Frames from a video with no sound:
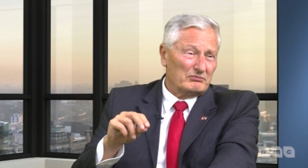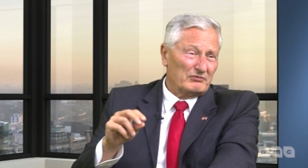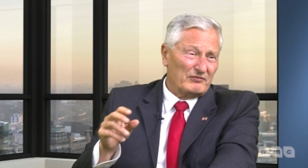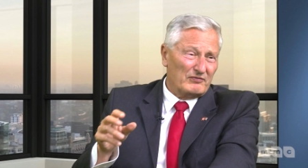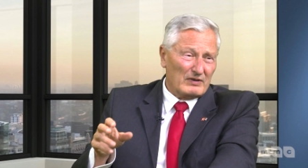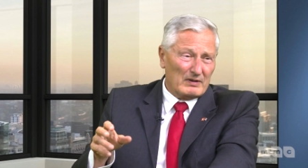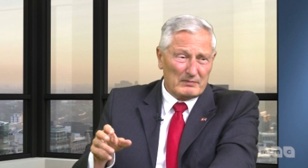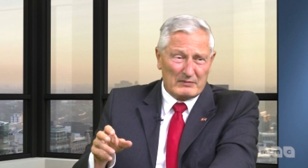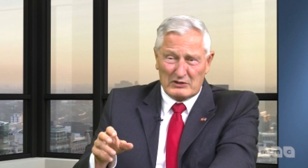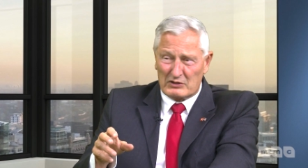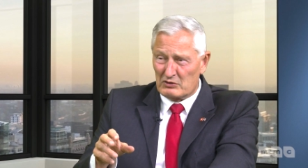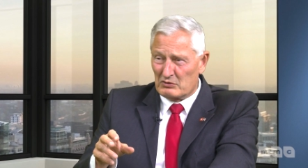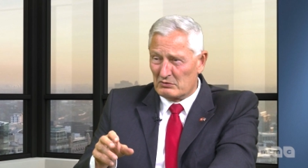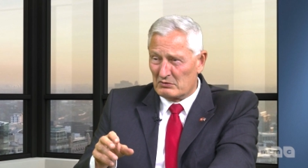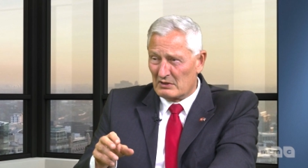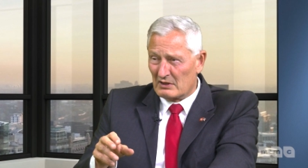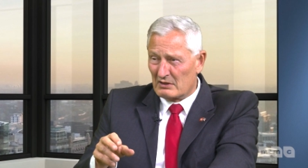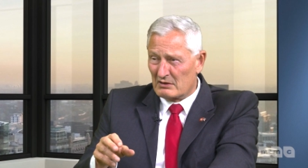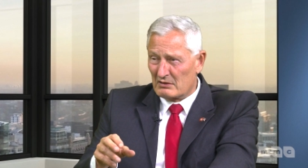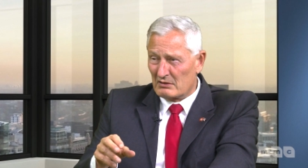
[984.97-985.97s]

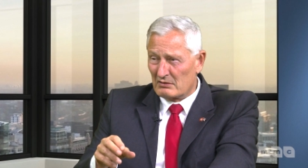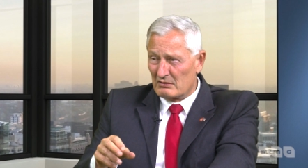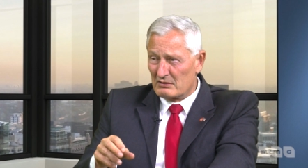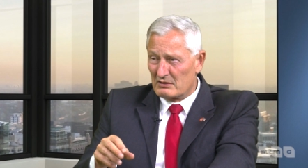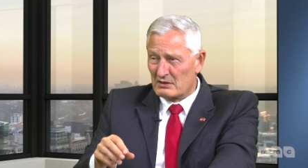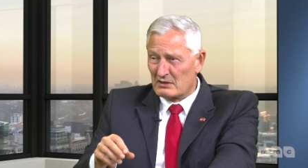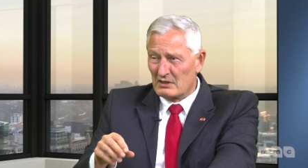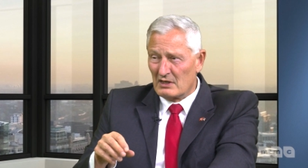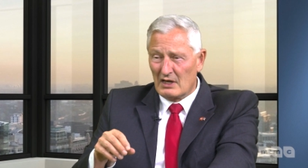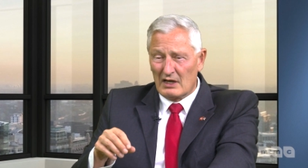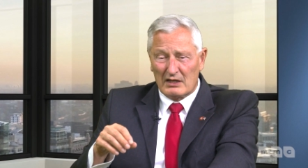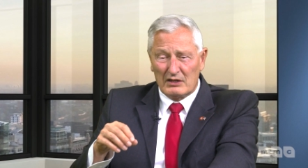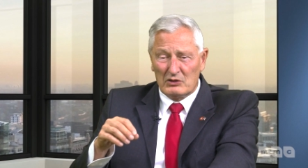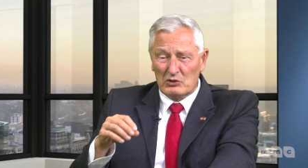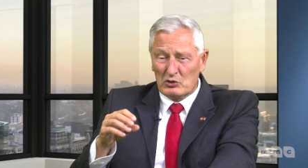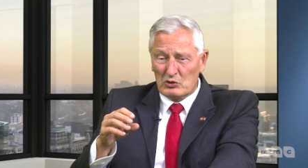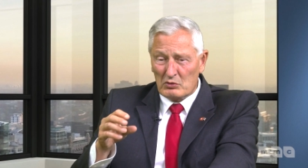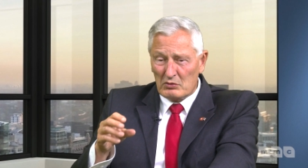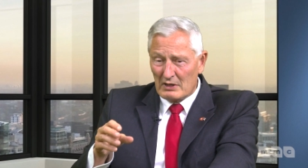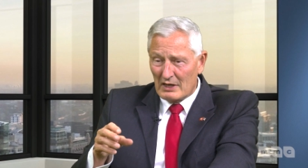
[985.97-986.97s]
pharmaceuticals,
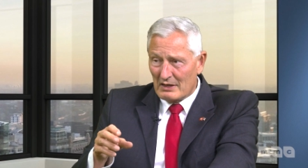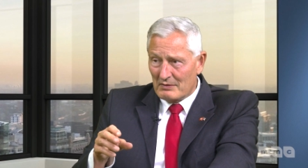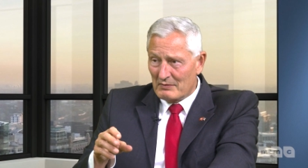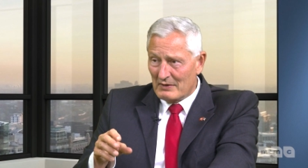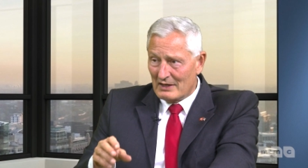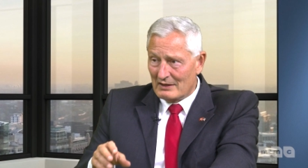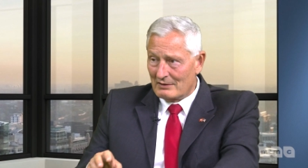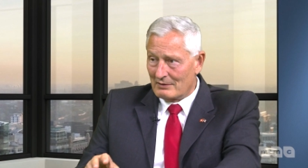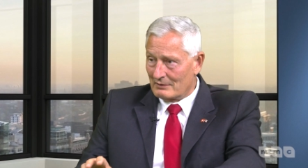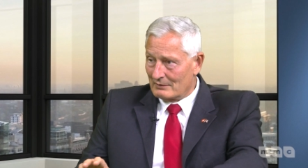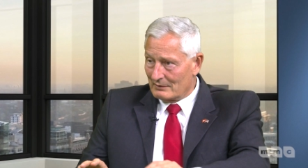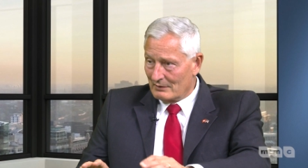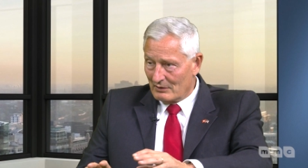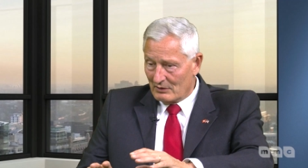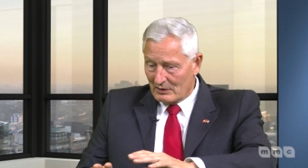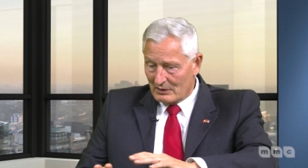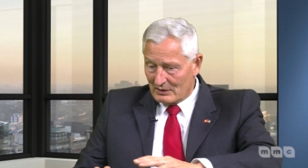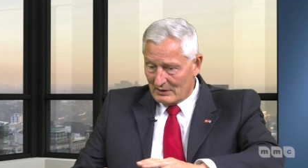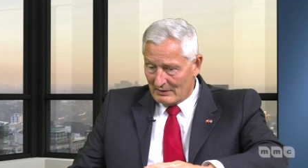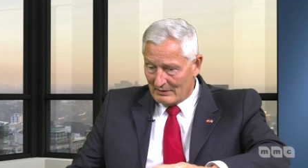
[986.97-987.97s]
you name it,
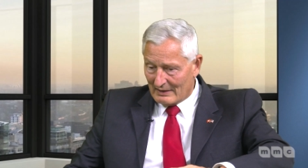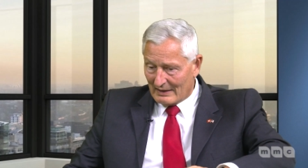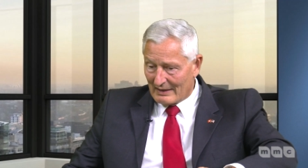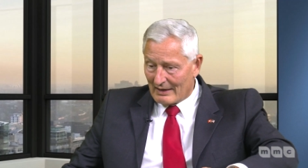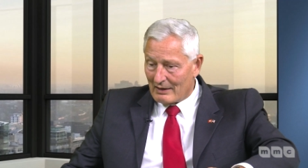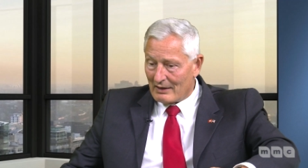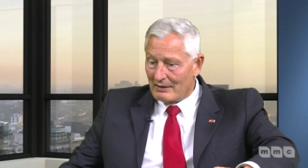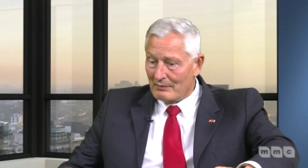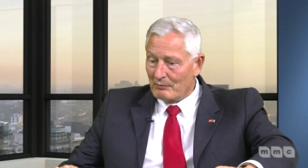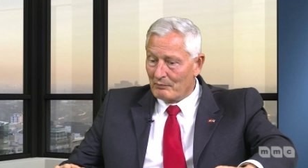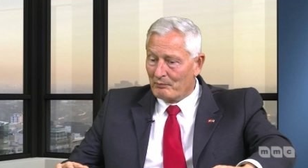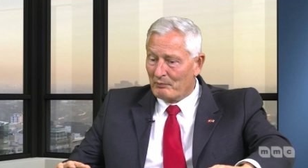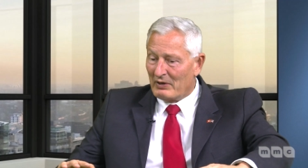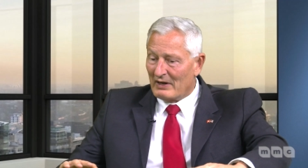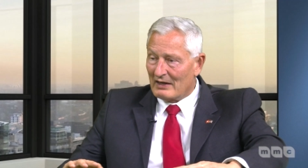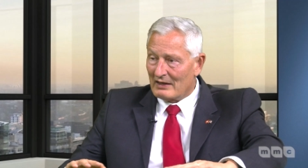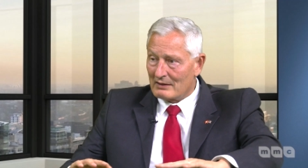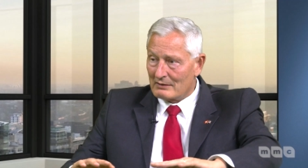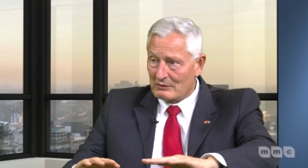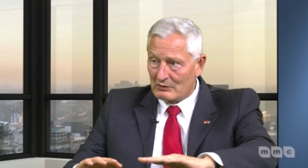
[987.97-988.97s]
that are
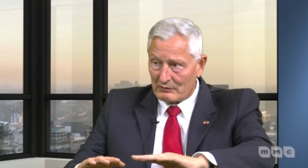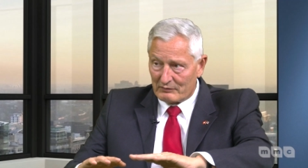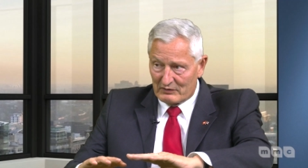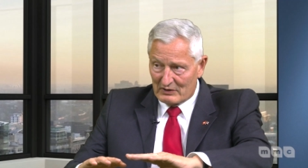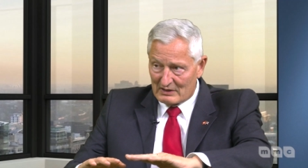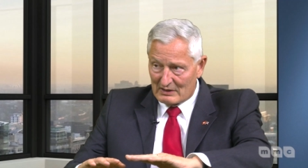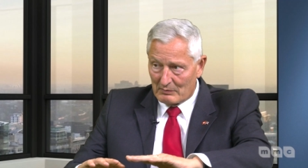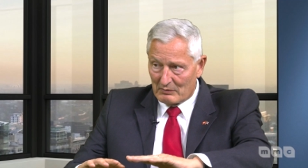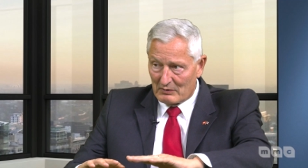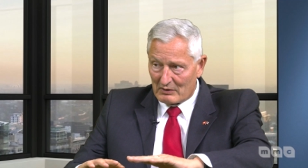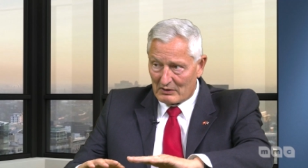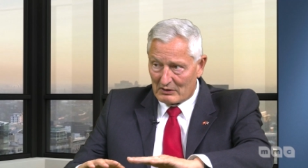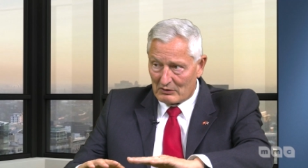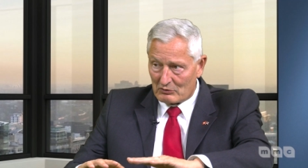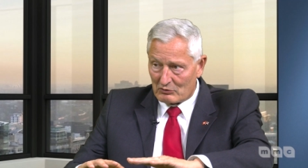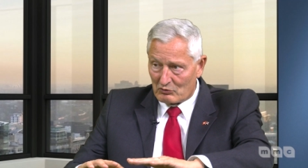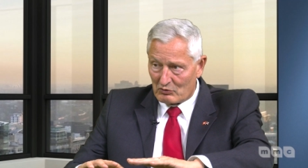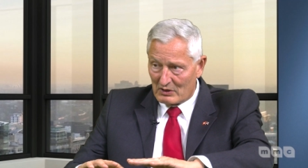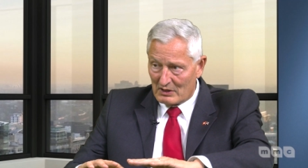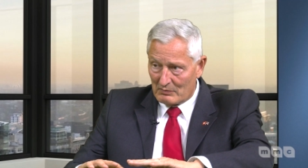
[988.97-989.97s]
part of this
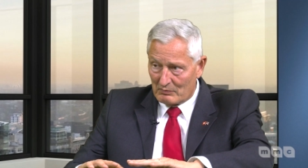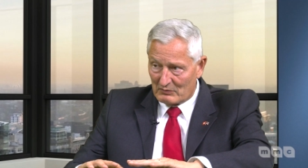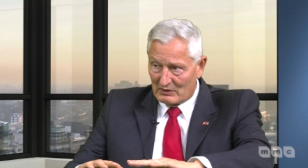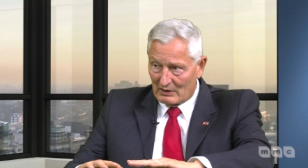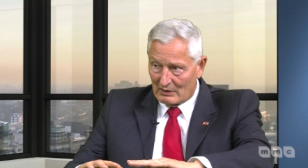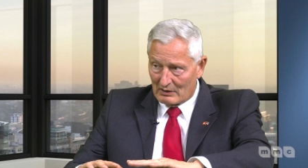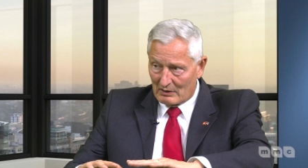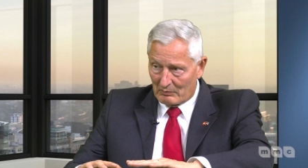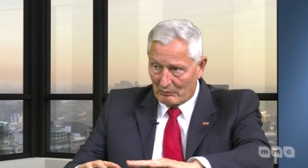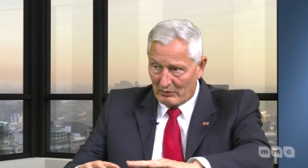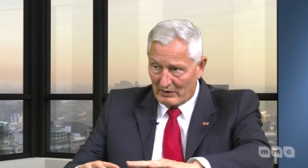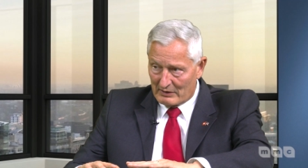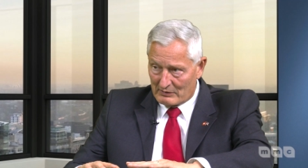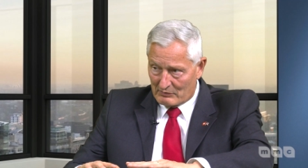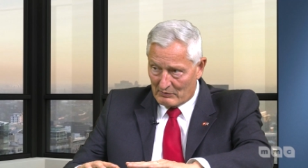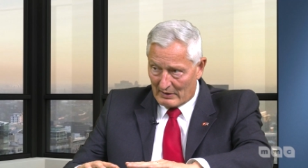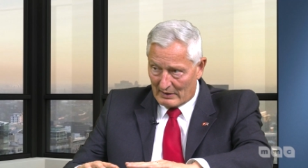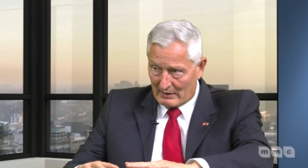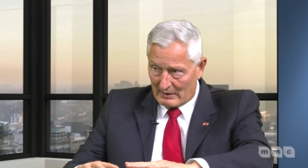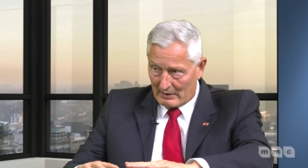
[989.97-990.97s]
American dream taking place
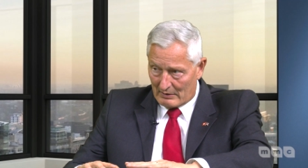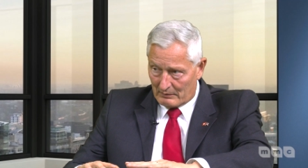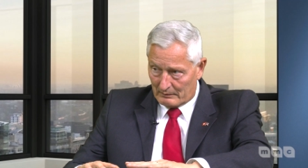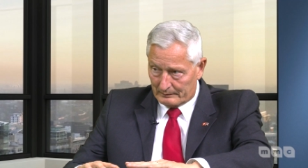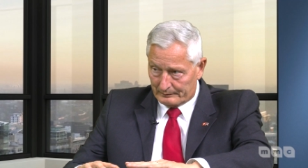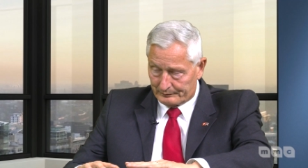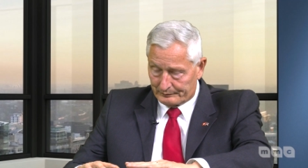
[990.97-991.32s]
right now.